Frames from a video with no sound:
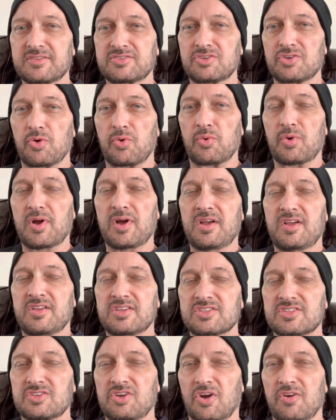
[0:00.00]
So
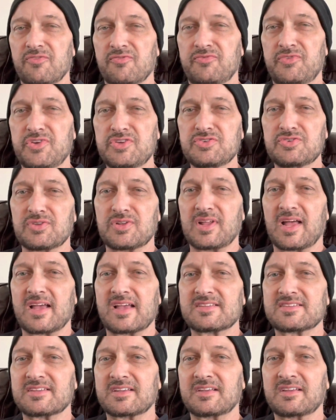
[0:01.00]
start
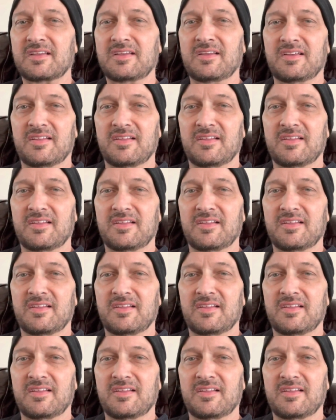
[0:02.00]
visualizing